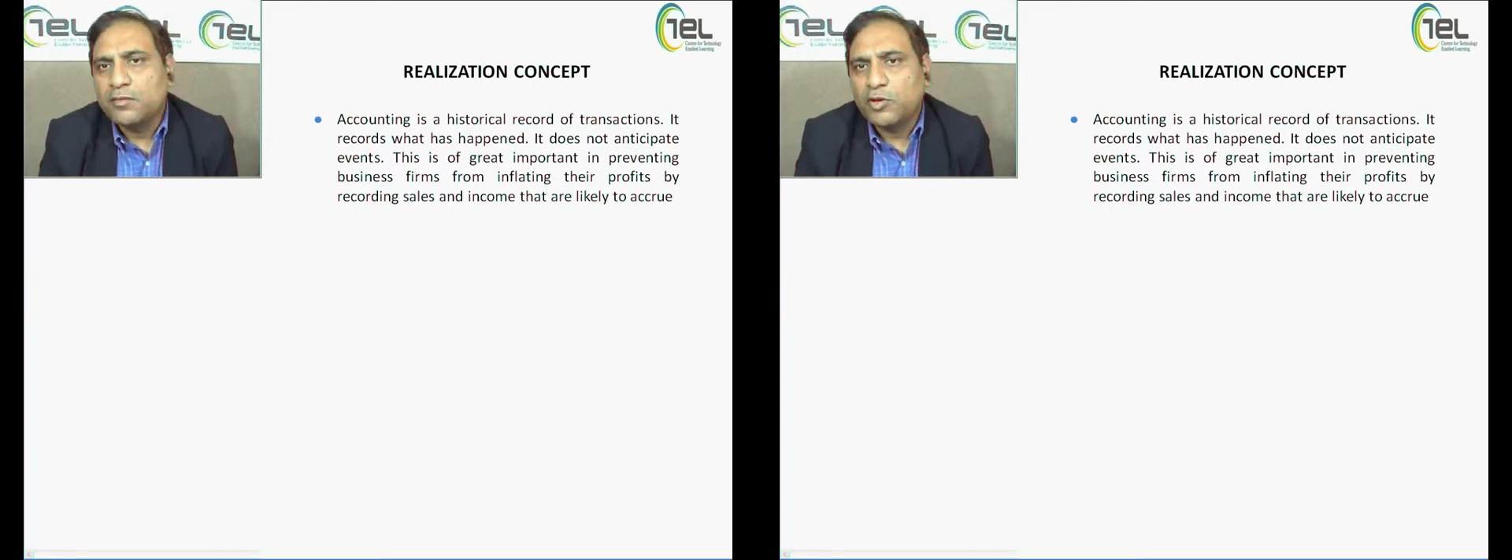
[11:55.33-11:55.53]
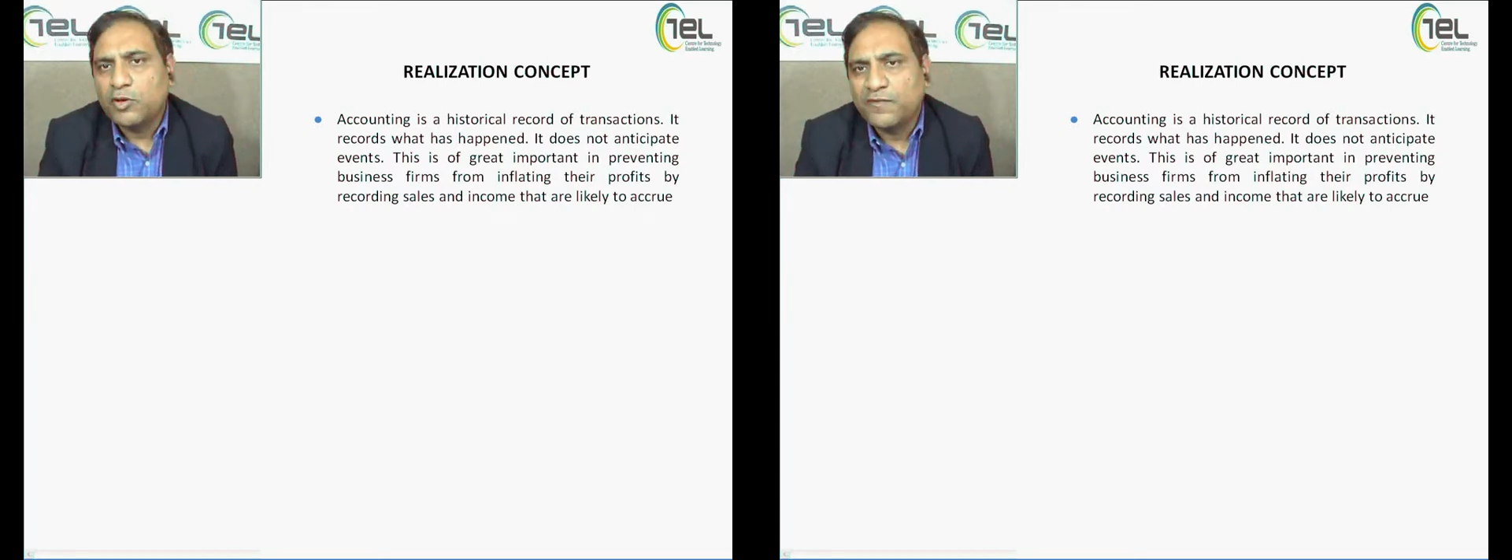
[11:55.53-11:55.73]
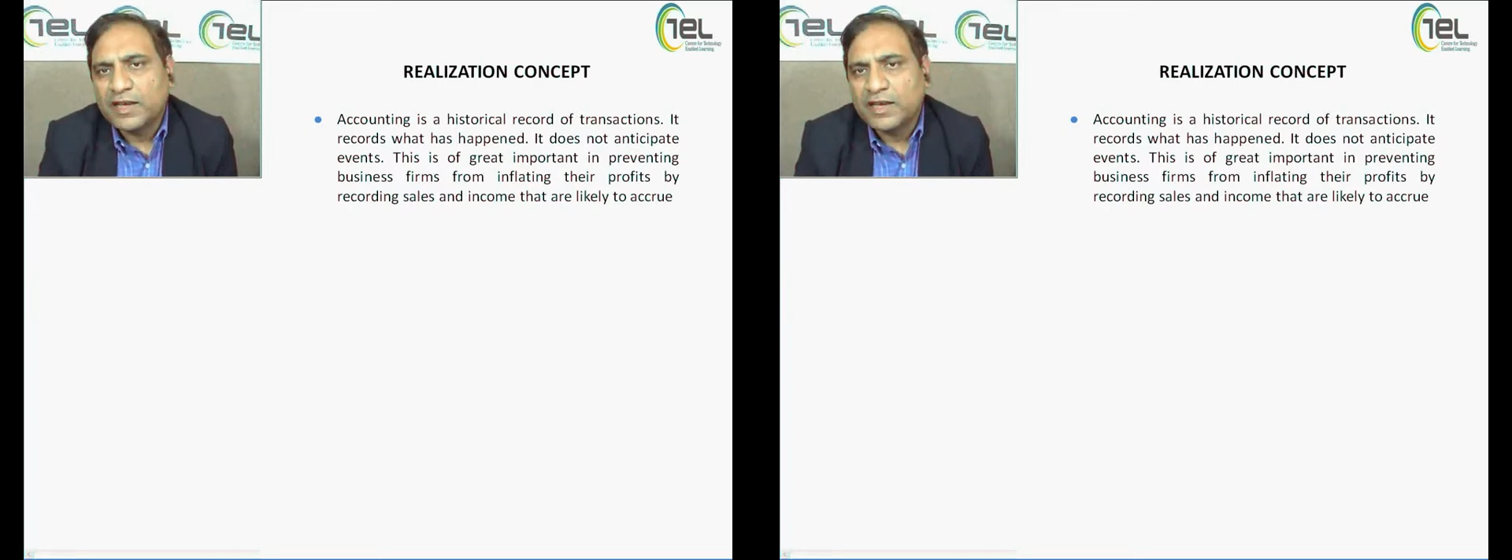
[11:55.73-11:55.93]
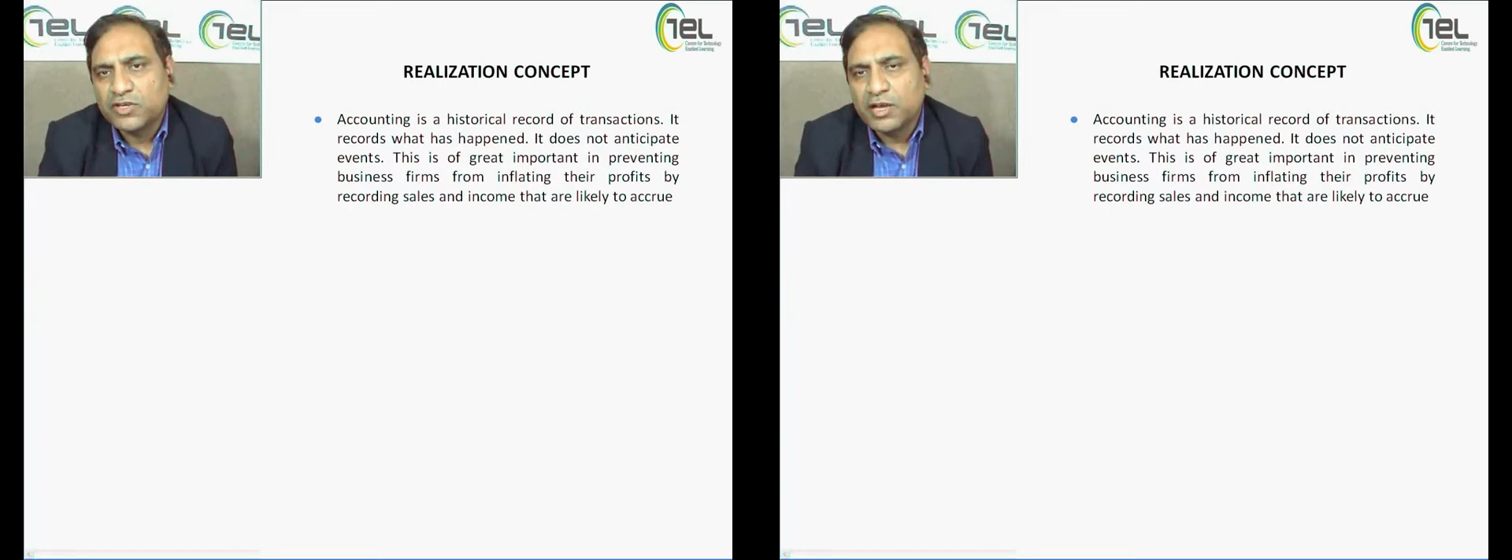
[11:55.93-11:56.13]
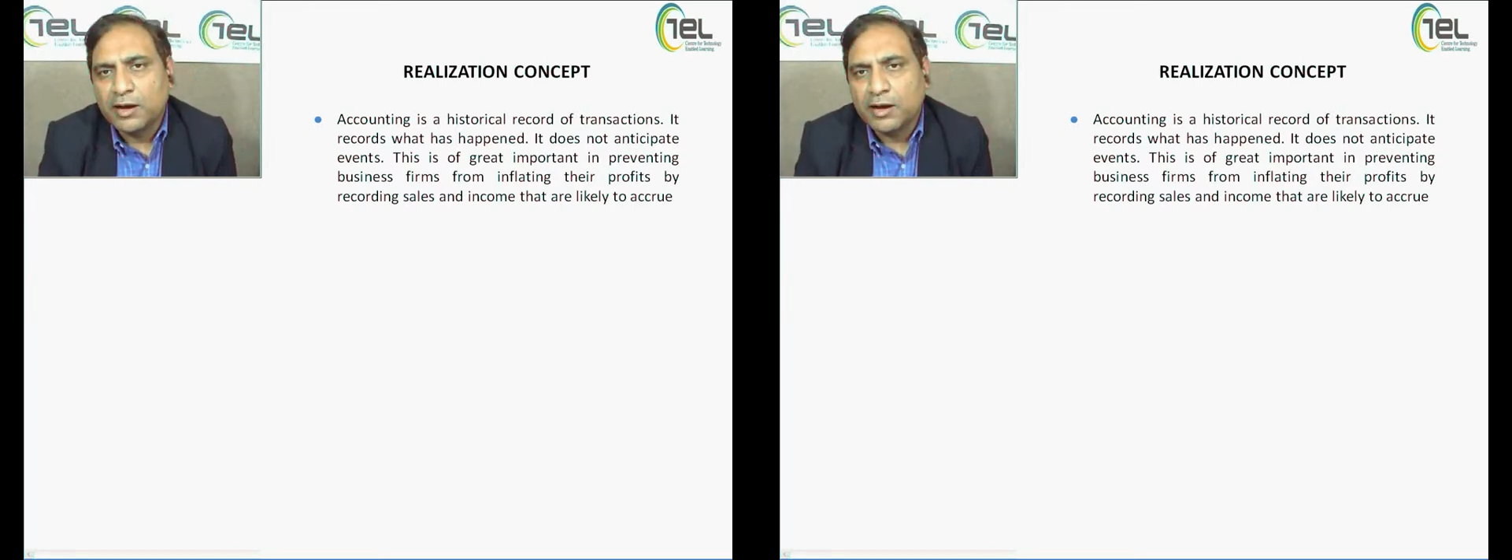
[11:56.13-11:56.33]

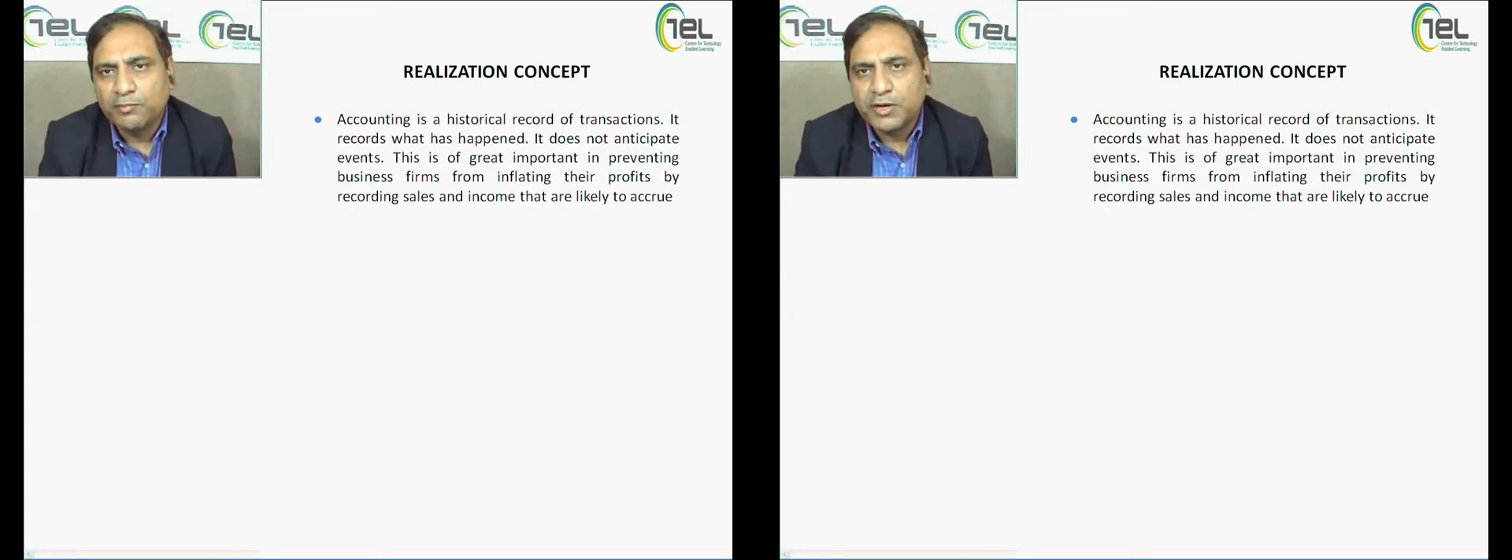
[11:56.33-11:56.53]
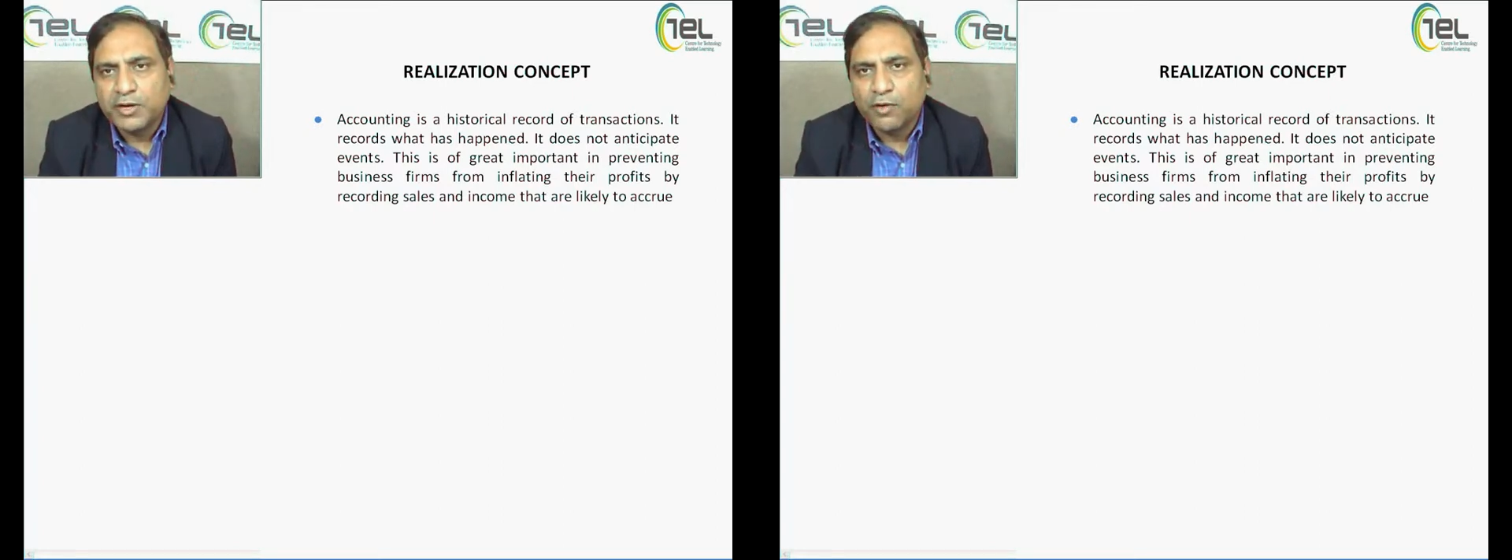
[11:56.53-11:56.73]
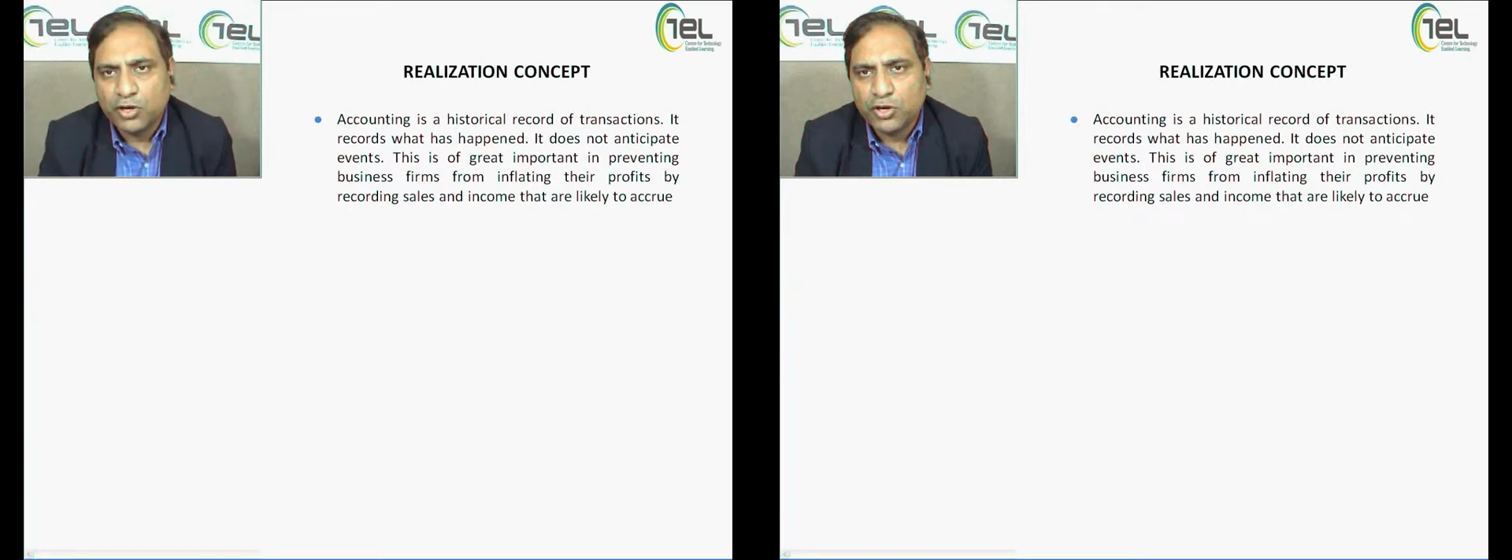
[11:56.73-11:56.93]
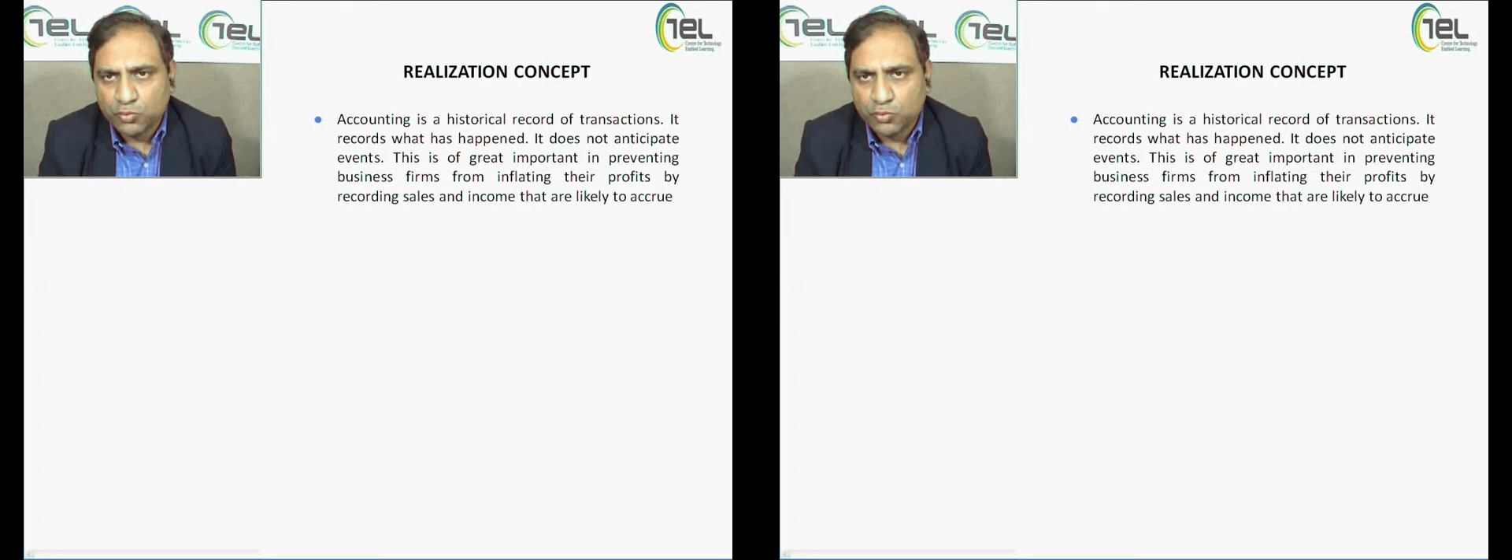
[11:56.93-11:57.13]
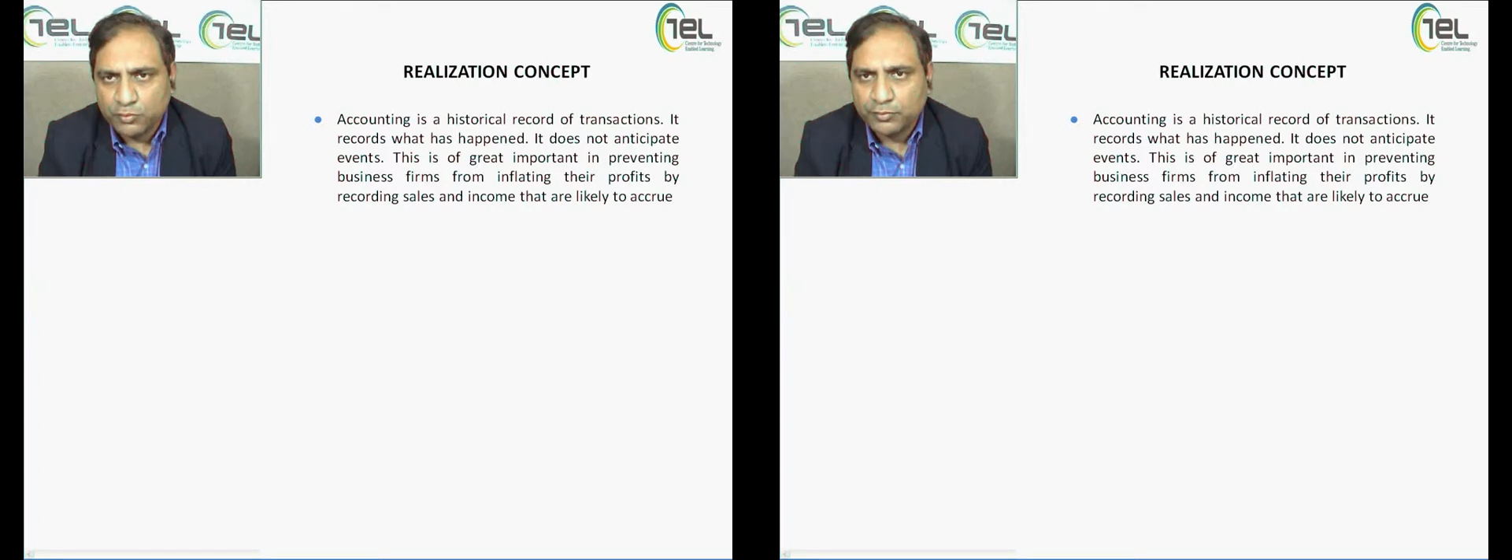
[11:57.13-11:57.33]
manufacturing company for
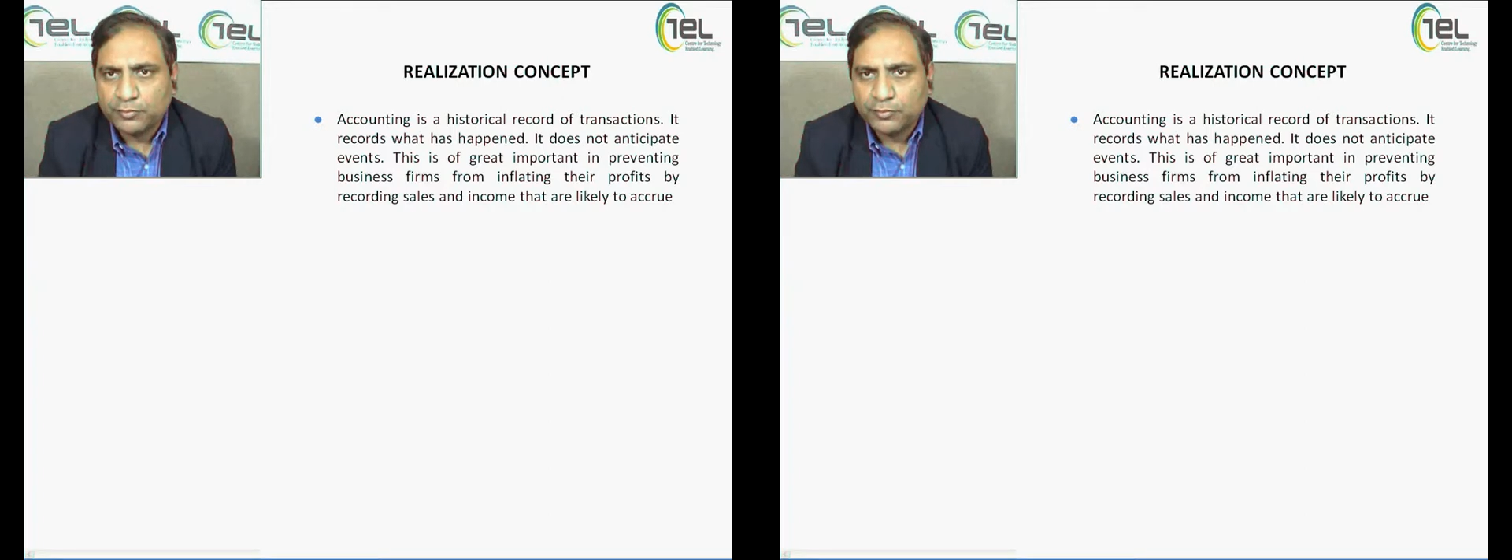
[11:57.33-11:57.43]
you,